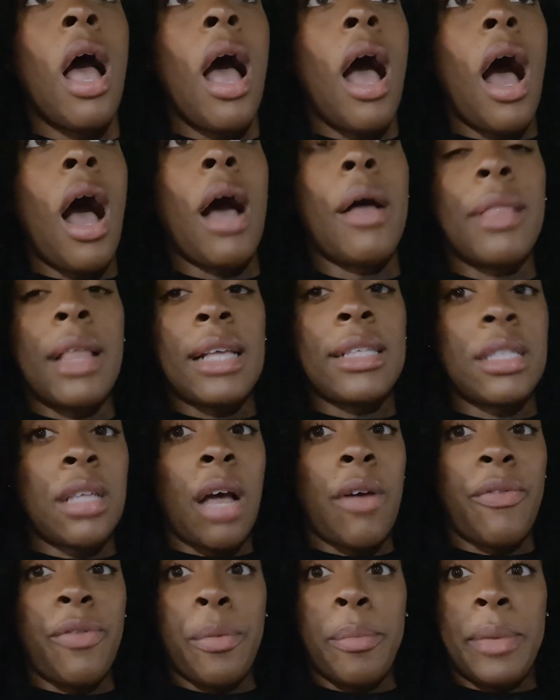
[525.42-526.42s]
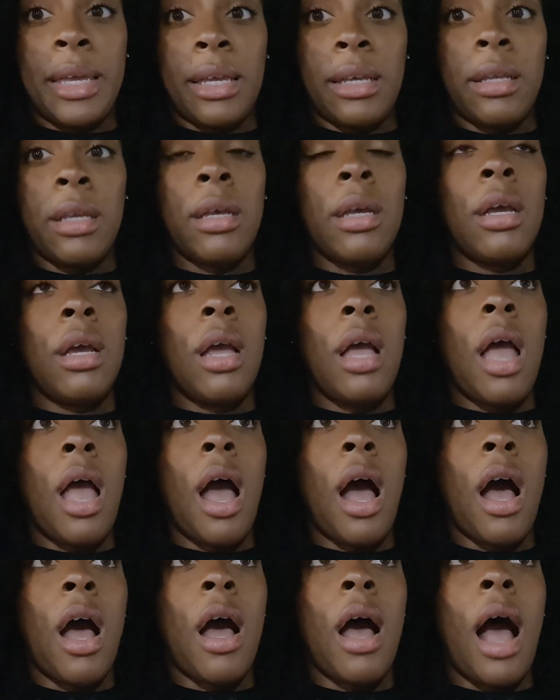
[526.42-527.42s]
Uh, that's not for me.
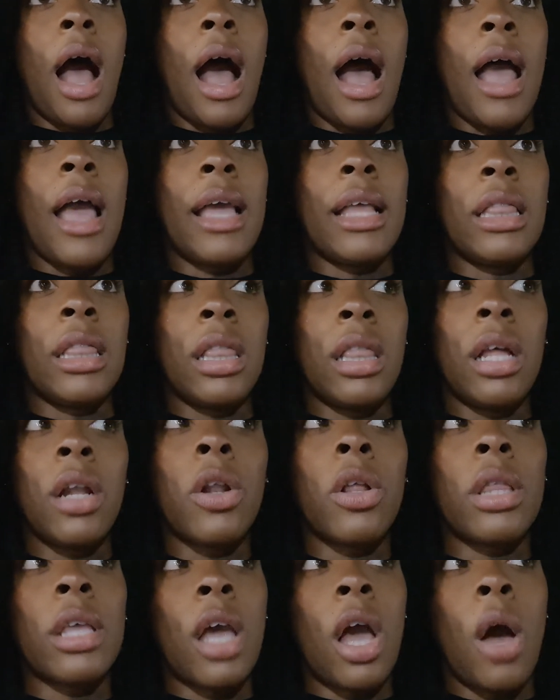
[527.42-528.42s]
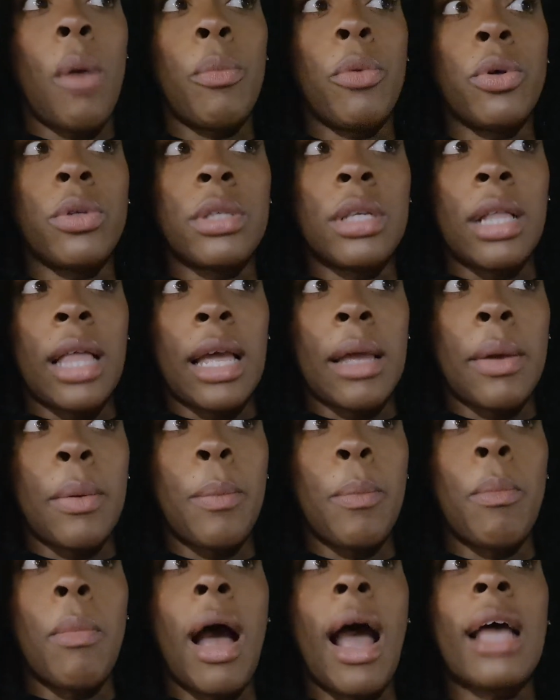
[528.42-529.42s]
I, I literally almost like
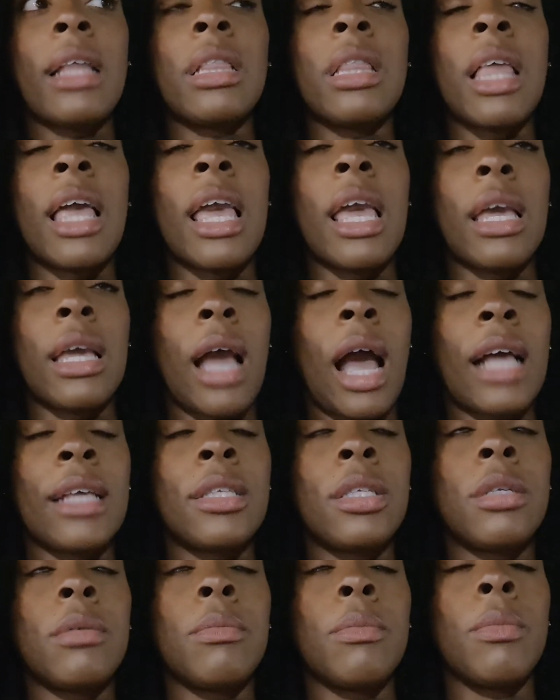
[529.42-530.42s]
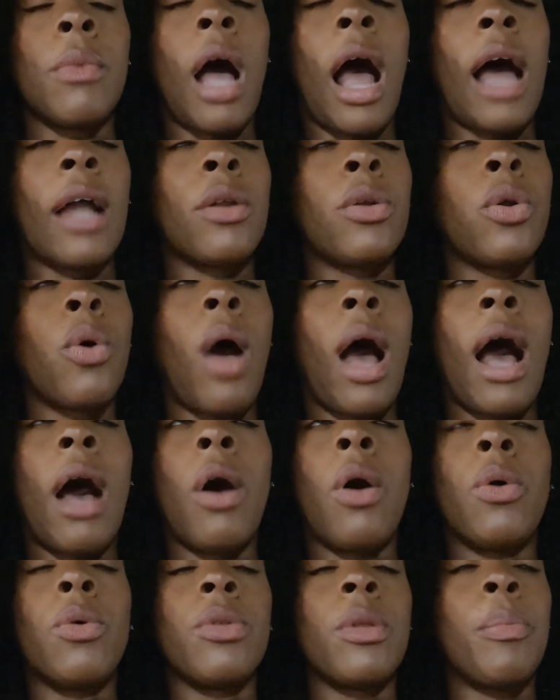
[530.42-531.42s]
my leg. I I don't know
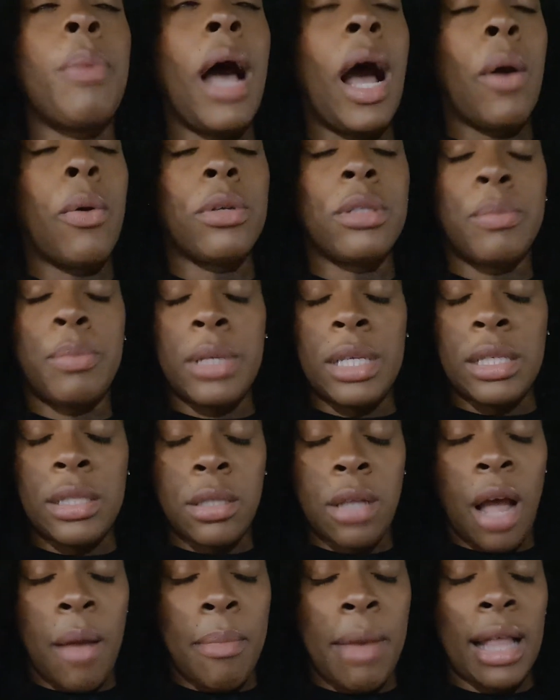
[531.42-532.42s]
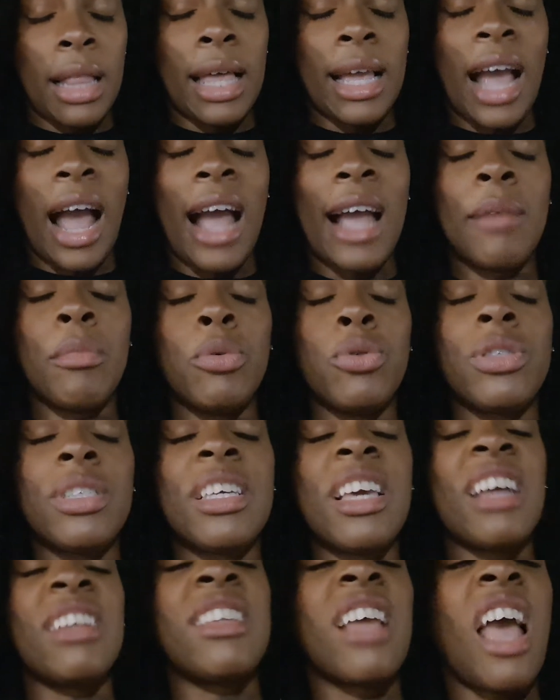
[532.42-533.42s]
how the powers be stopped my leg. I almost
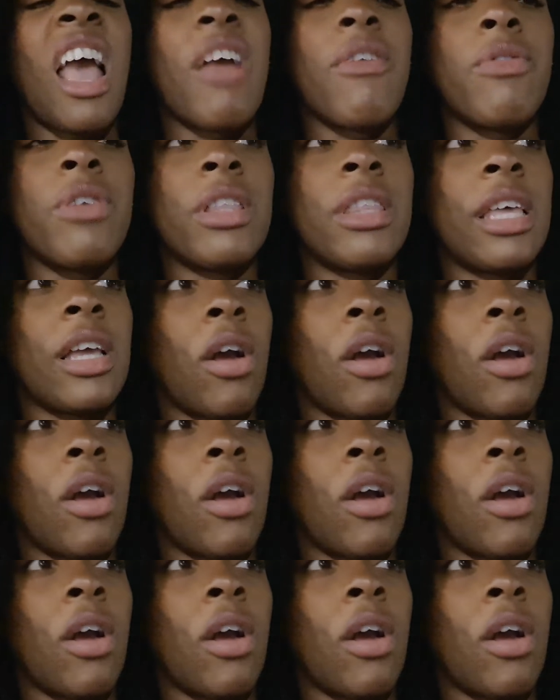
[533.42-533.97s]
kicked everything